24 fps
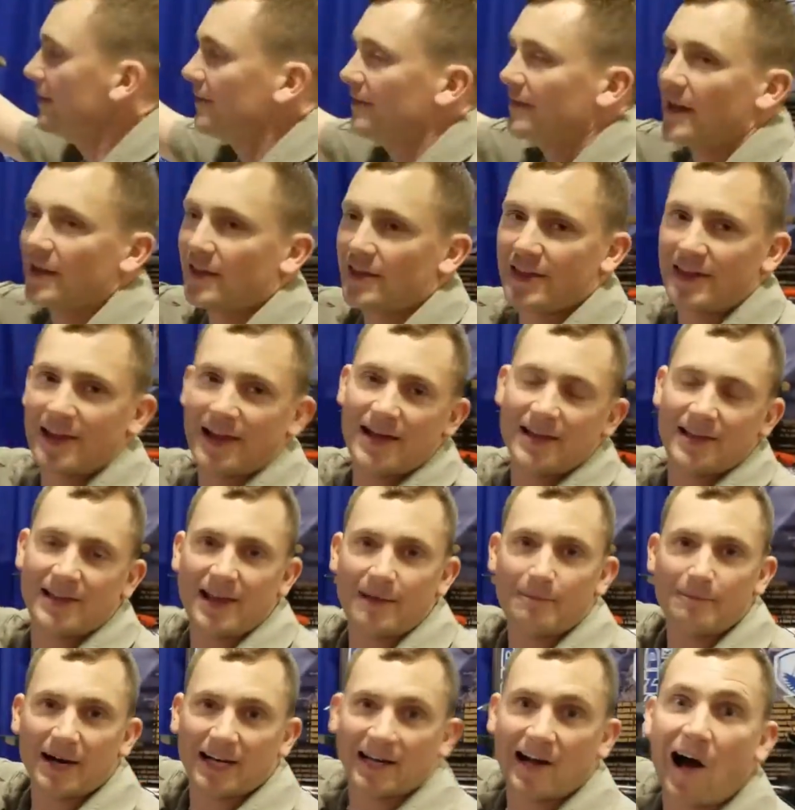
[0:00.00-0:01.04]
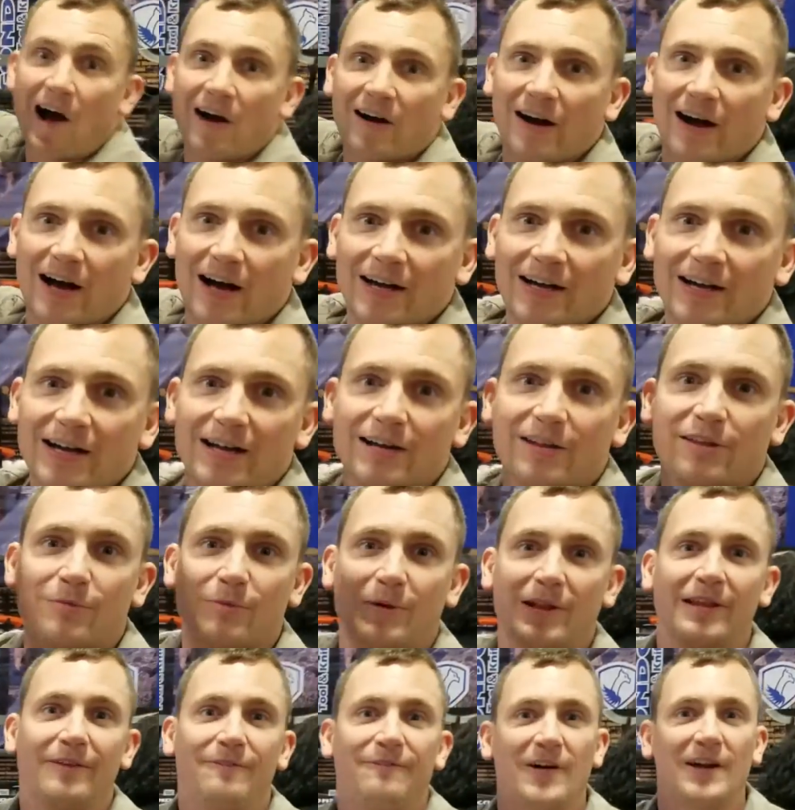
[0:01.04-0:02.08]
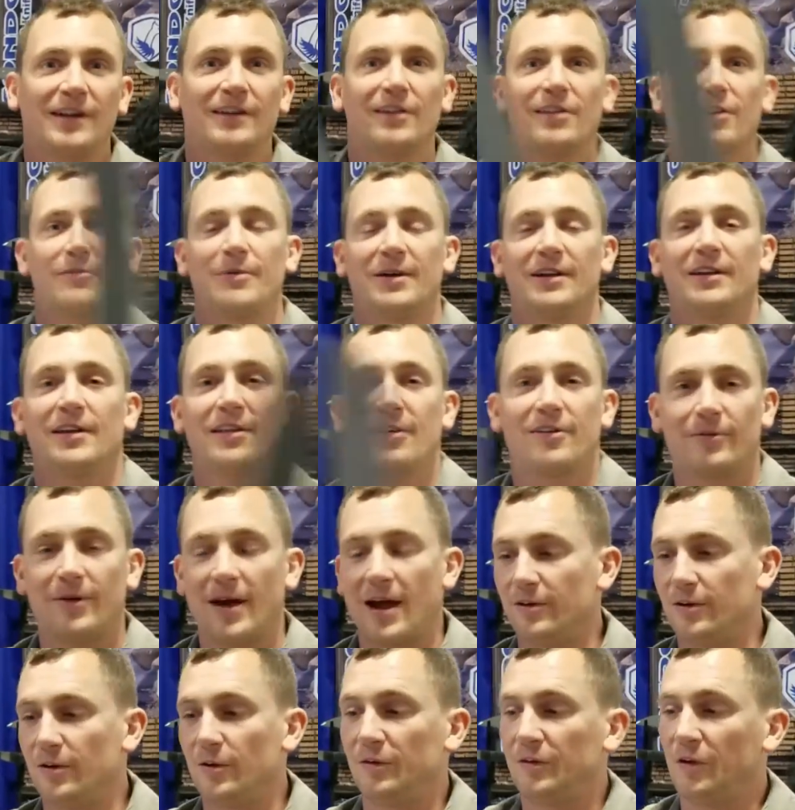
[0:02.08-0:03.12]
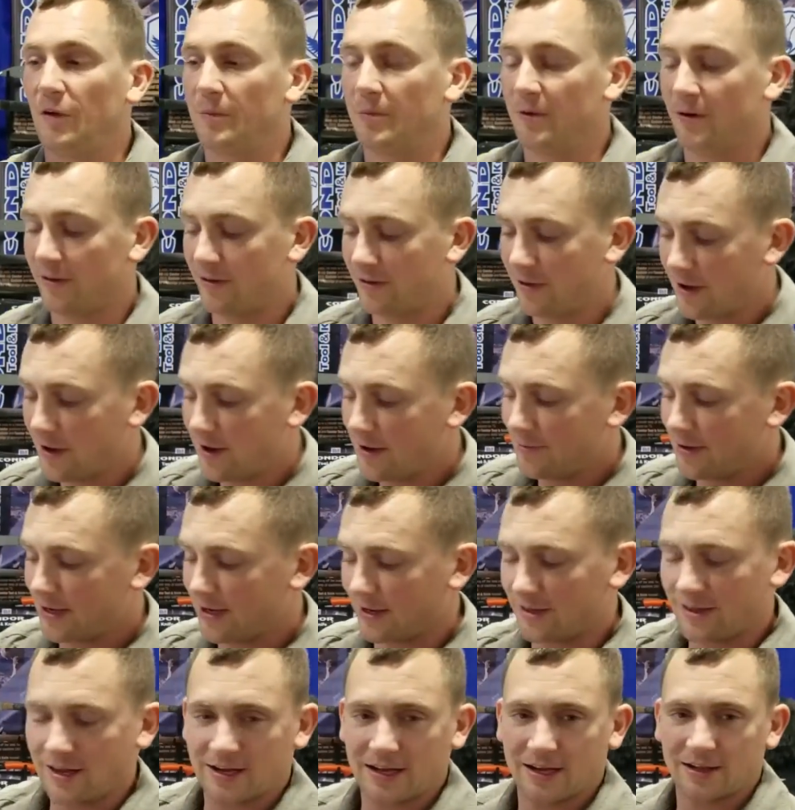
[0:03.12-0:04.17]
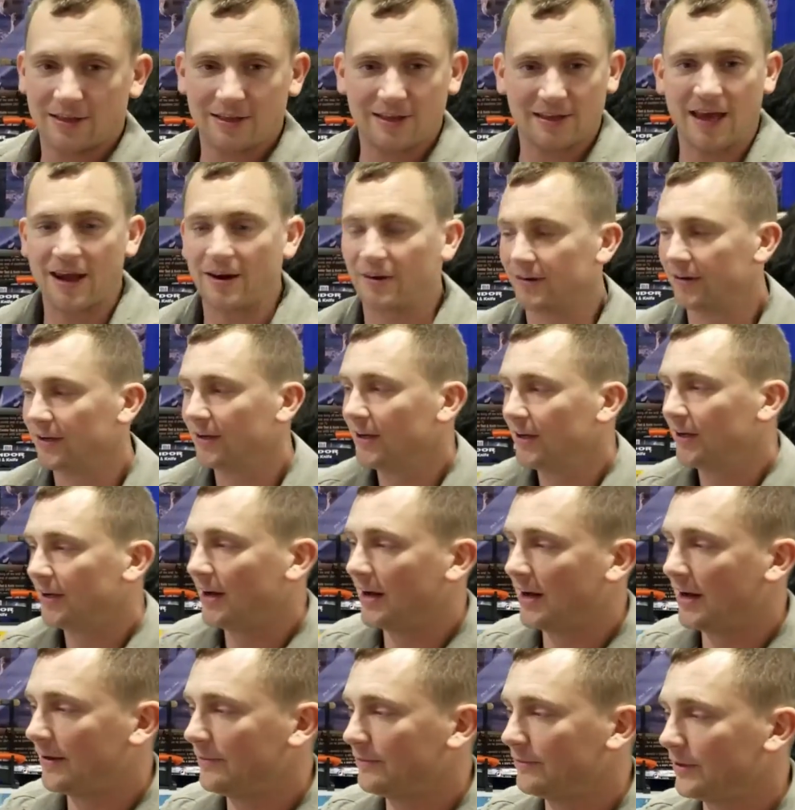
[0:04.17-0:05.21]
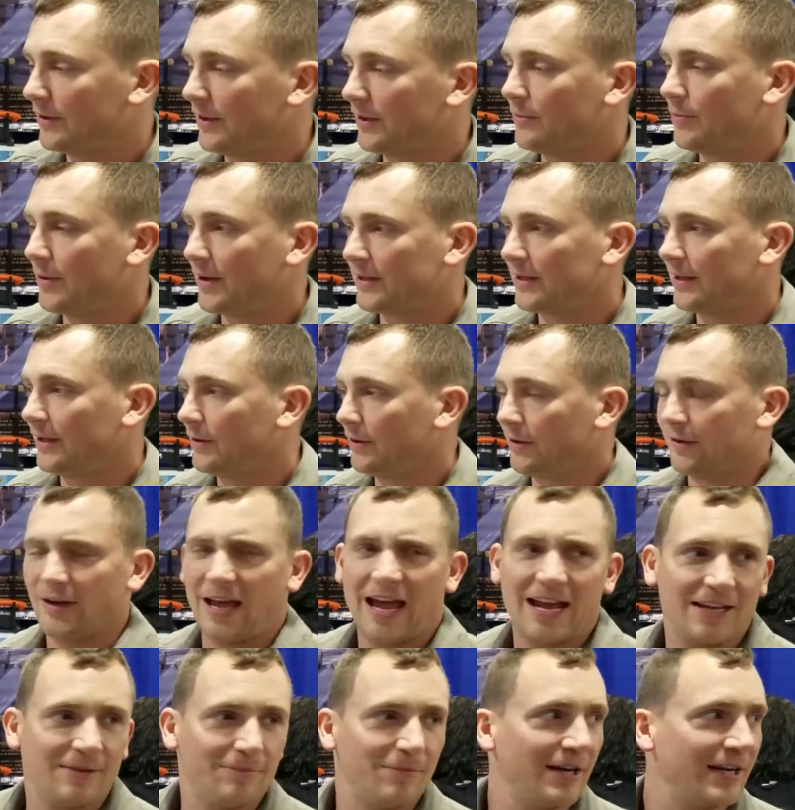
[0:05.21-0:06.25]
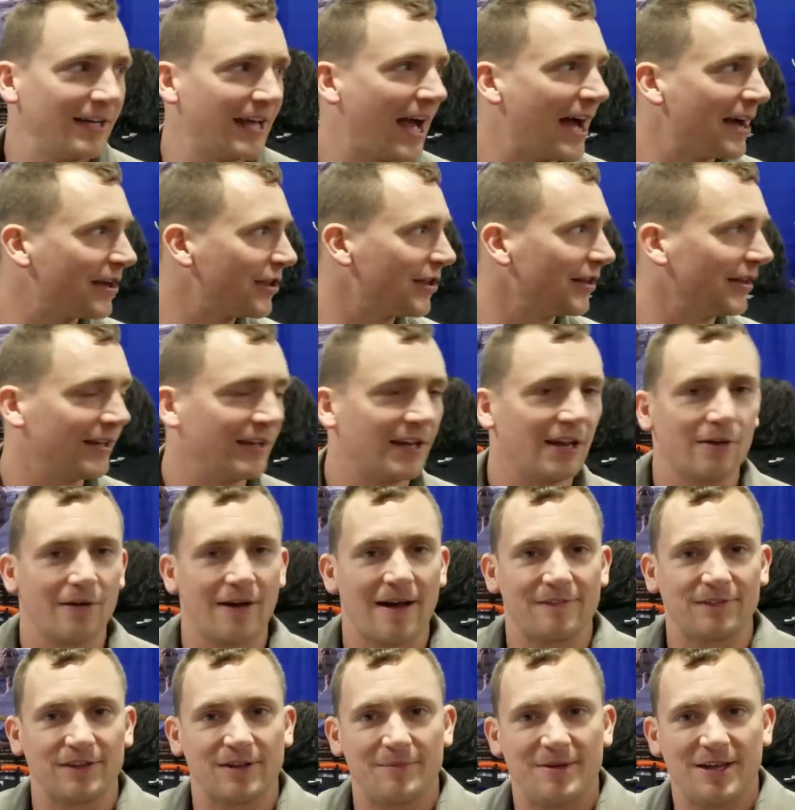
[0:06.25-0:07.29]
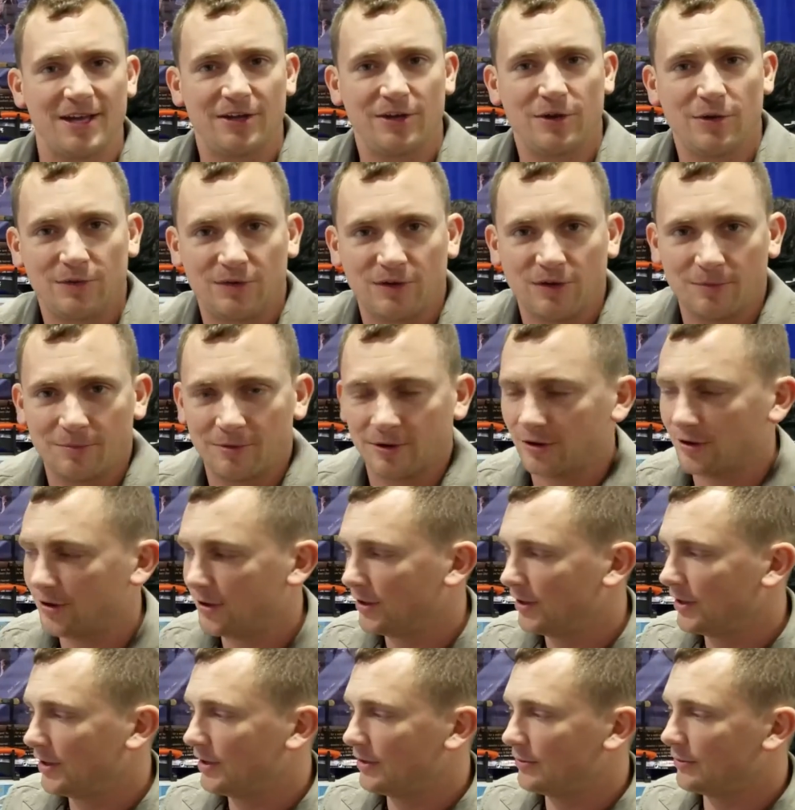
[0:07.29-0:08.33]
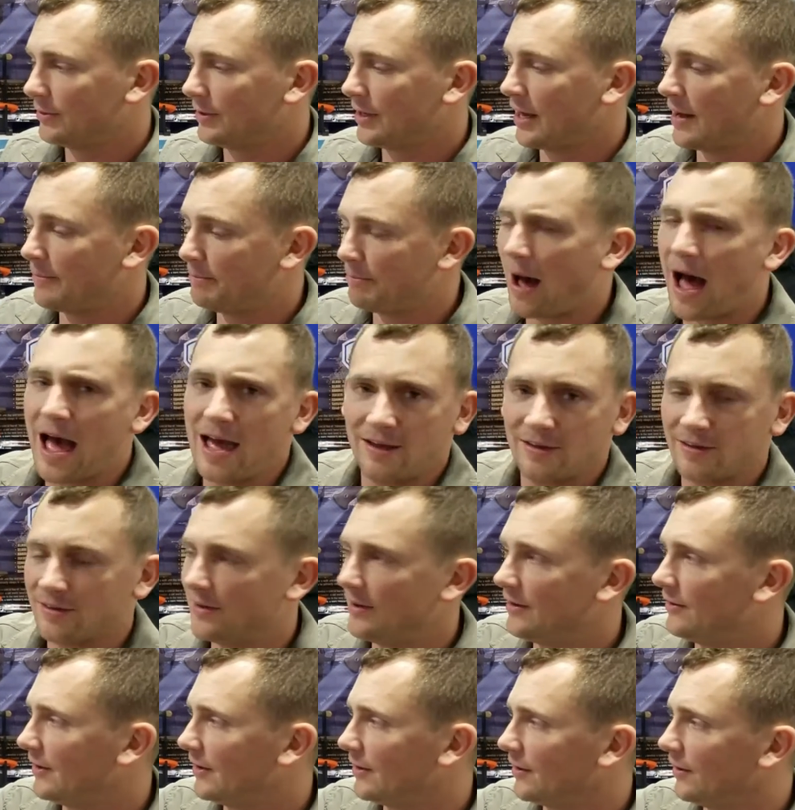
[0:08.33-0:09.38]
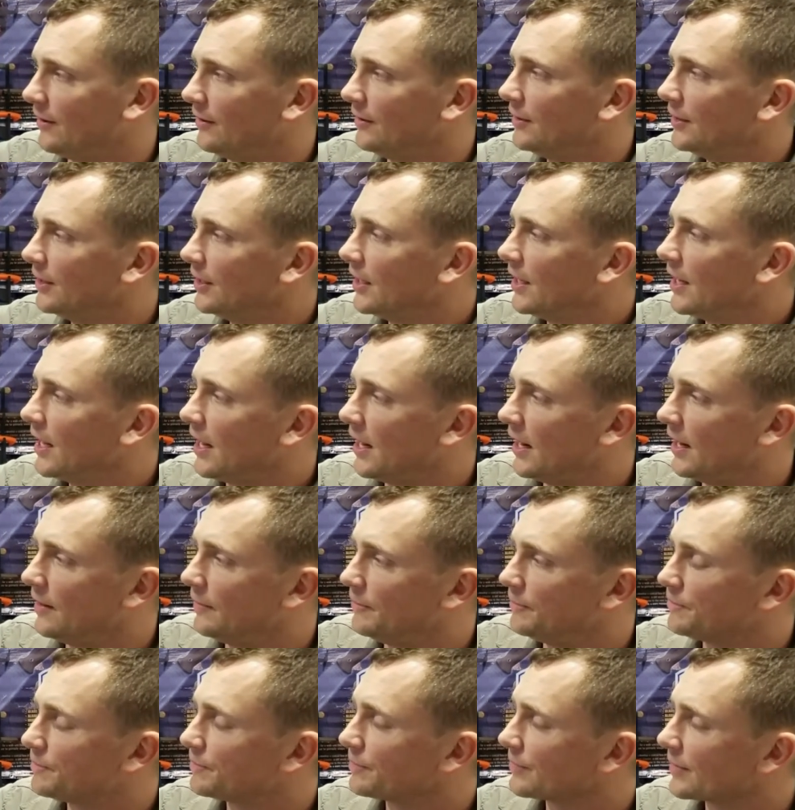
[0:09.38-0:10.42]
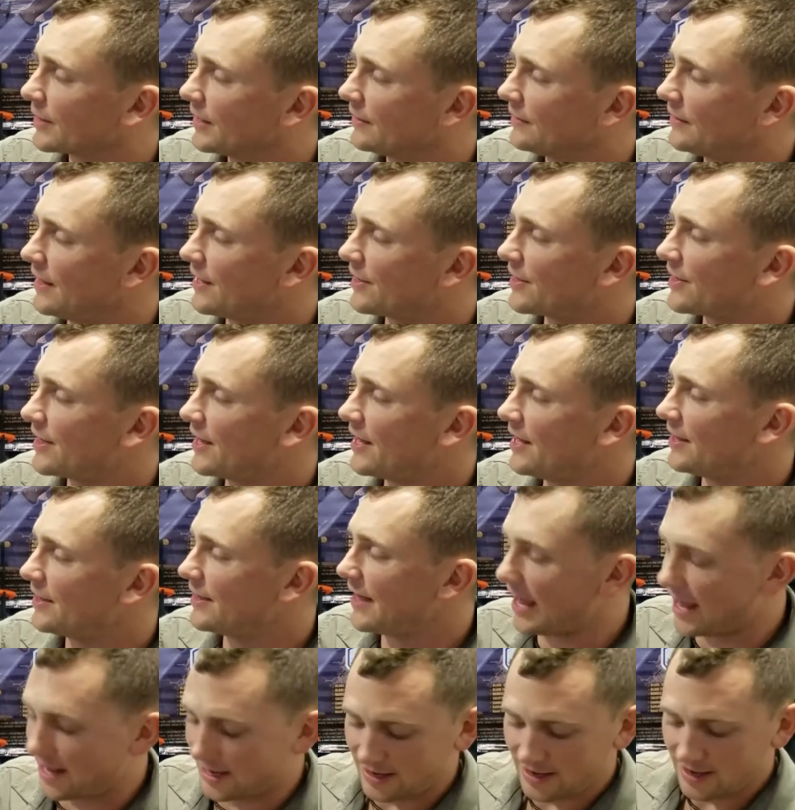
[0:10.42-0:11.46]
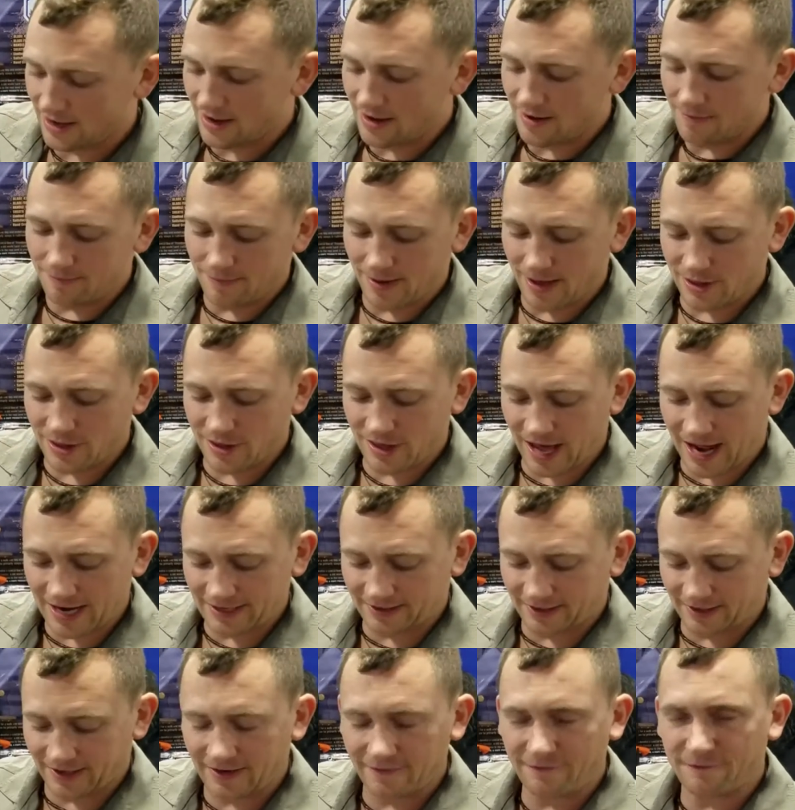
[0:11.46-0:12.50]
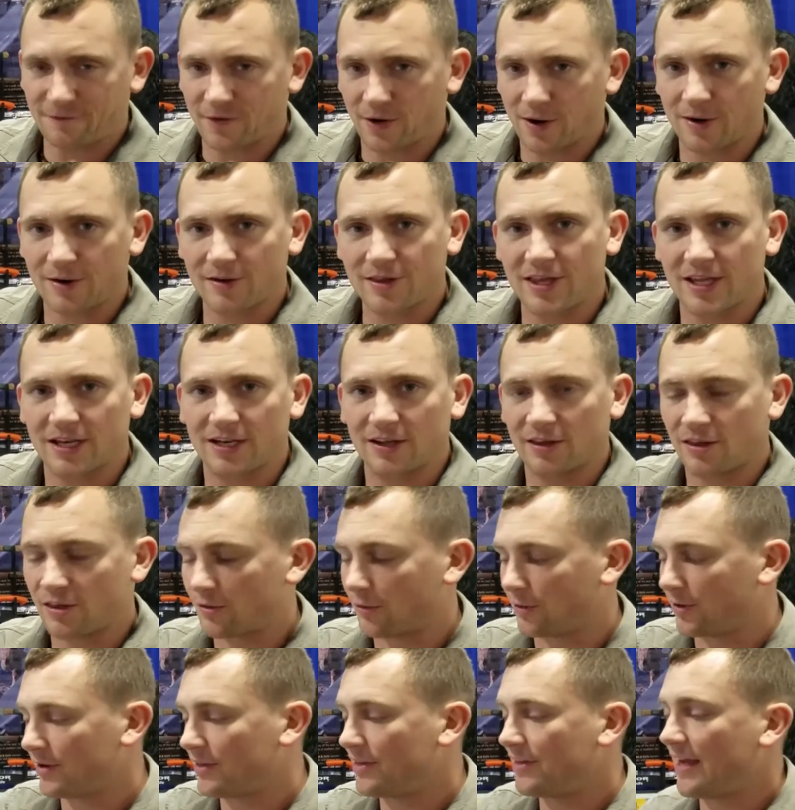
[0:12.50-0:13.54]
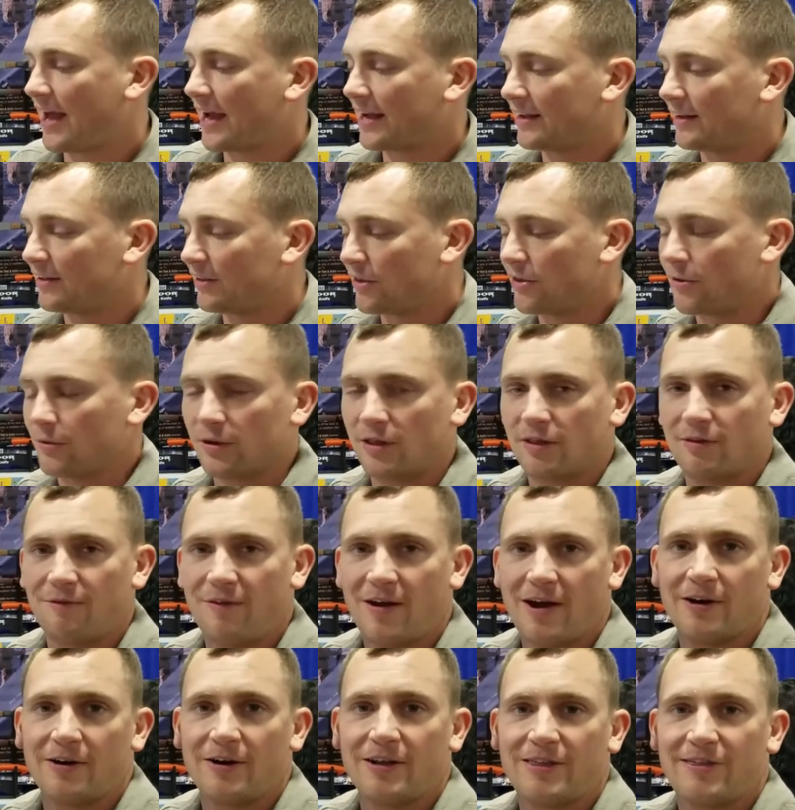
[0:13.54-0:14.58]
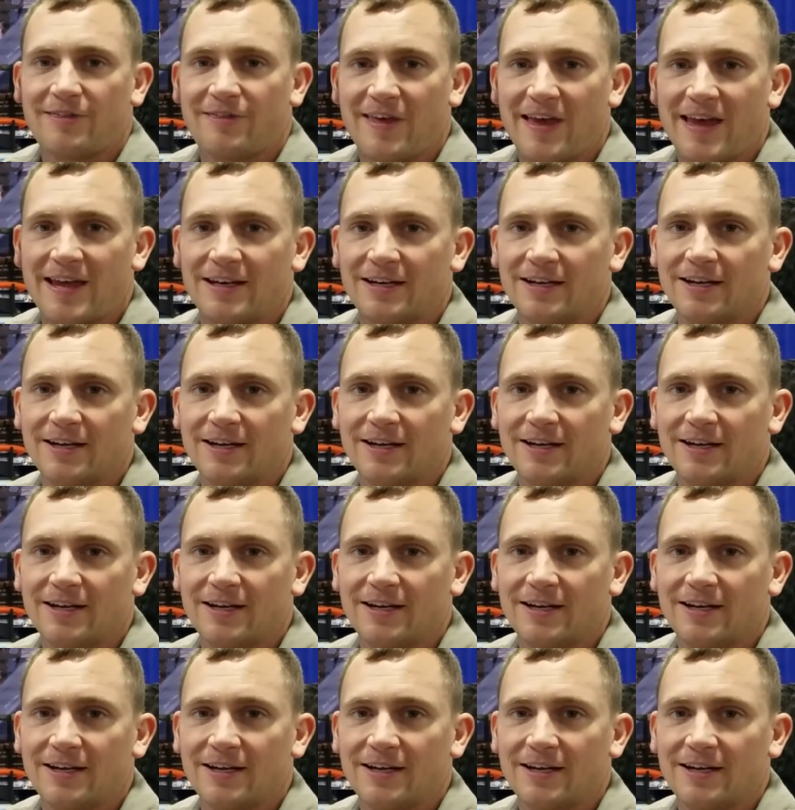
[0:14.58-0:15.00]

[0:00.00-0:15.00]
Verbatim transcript: This is a Makara, and it's really fun to swing this around YouTubers because they get scared um, really quickly, or anybody actually. You don't have to be a YouTuber. We're not biased here at all. Um, this is a machete first and a sword second, so it's very thin.